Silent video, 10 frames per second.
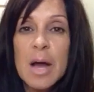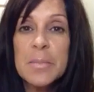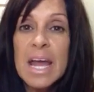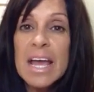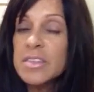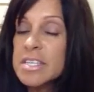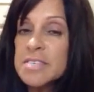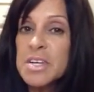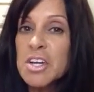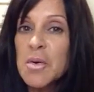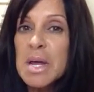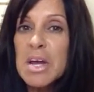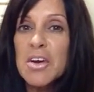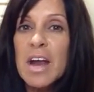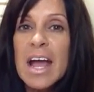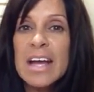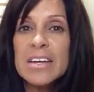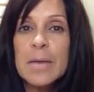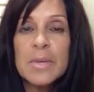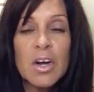I'm going to end this video here, and
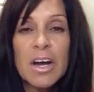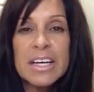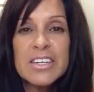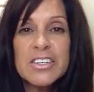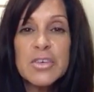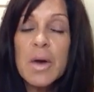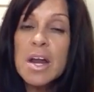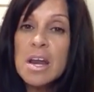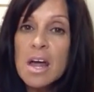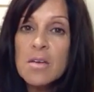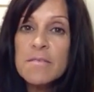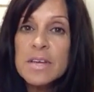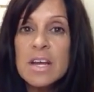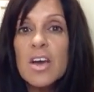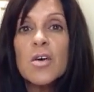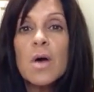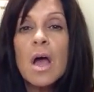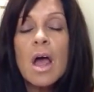I'm going to go ahead and do another video